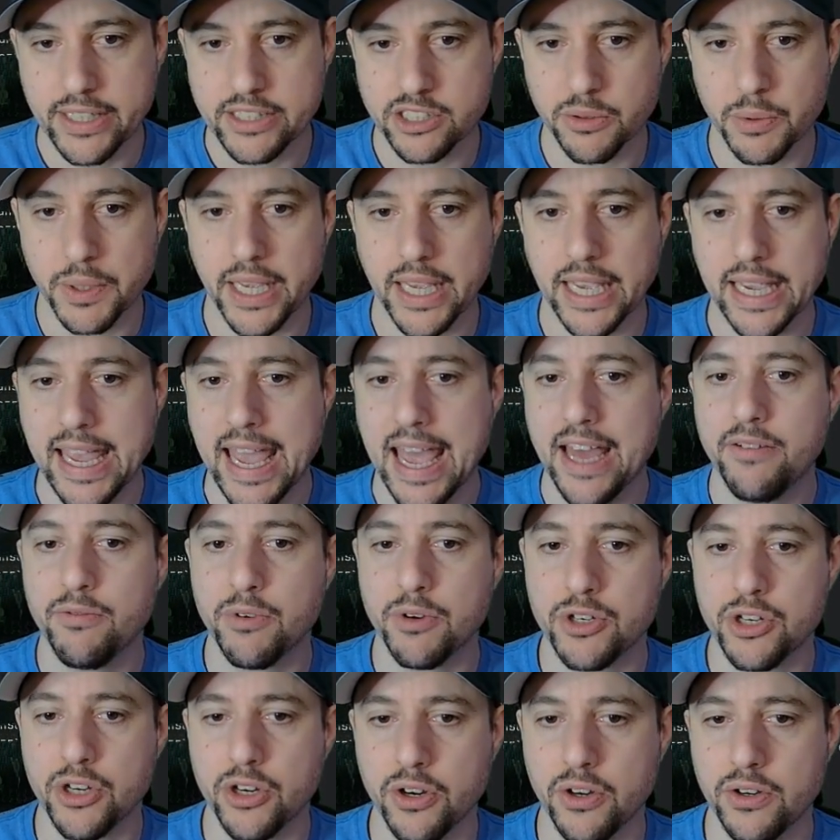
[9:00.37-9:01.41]
So we, it can
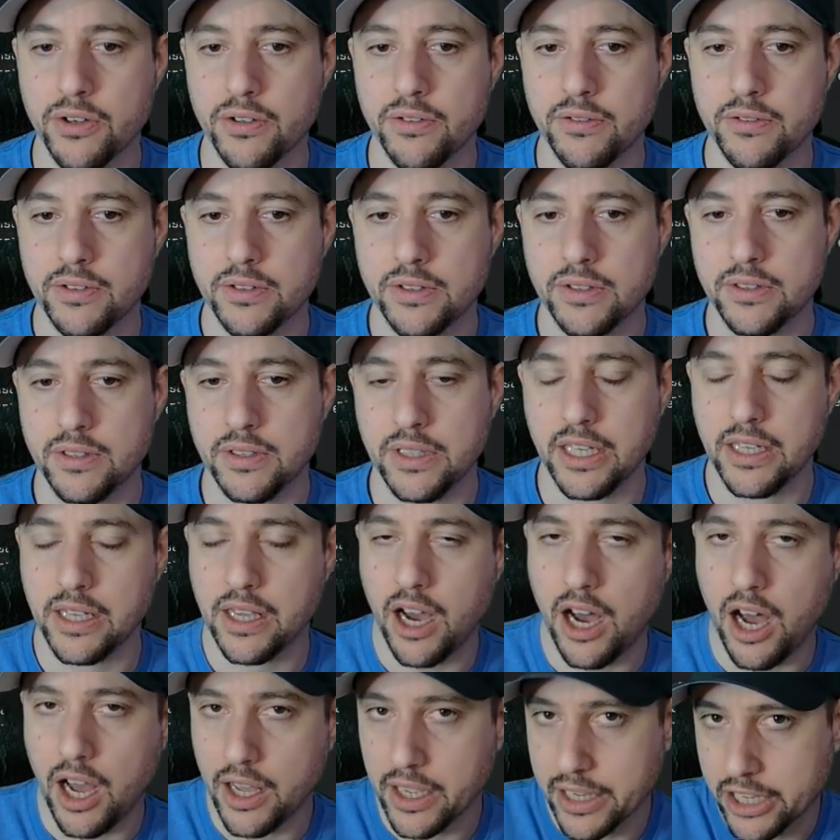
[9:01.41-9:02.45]
return it,
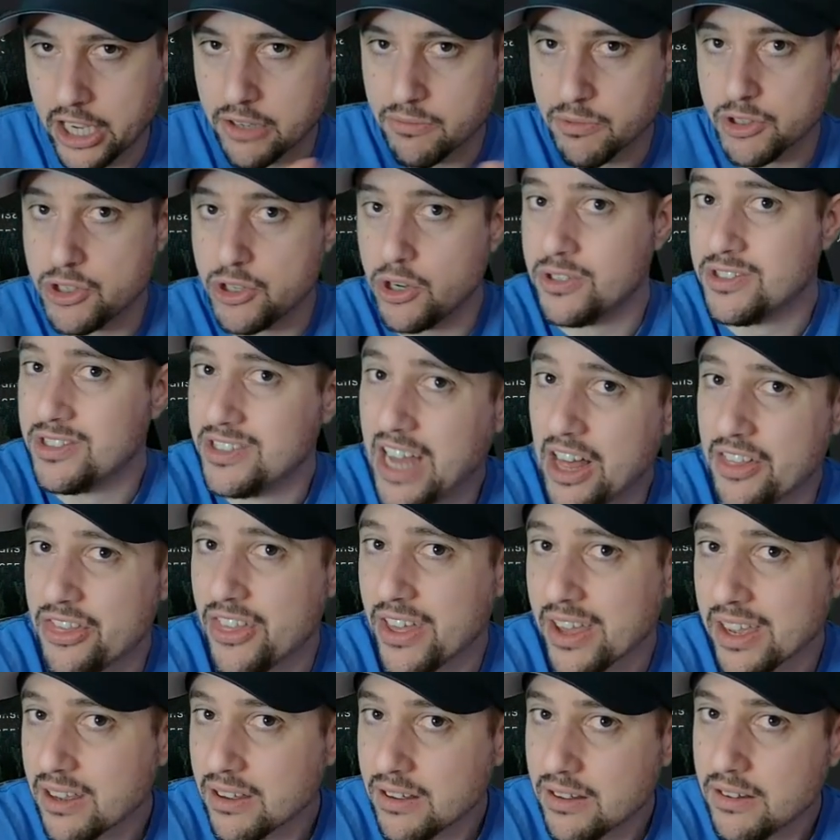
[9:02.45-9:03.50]
uh, it, can return
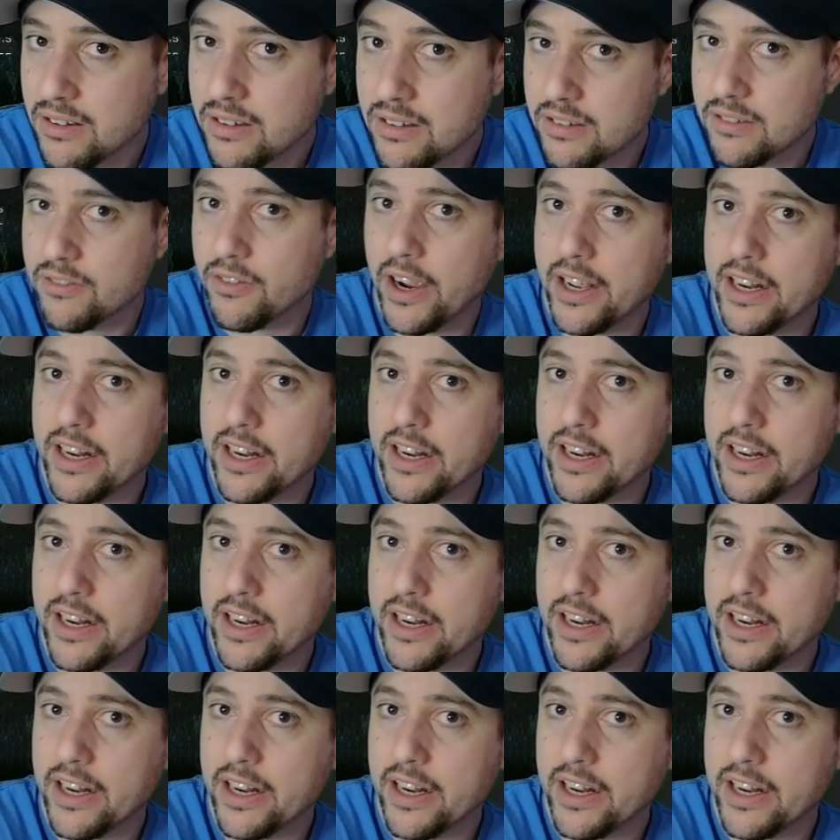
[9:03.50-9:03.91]
nothing, right?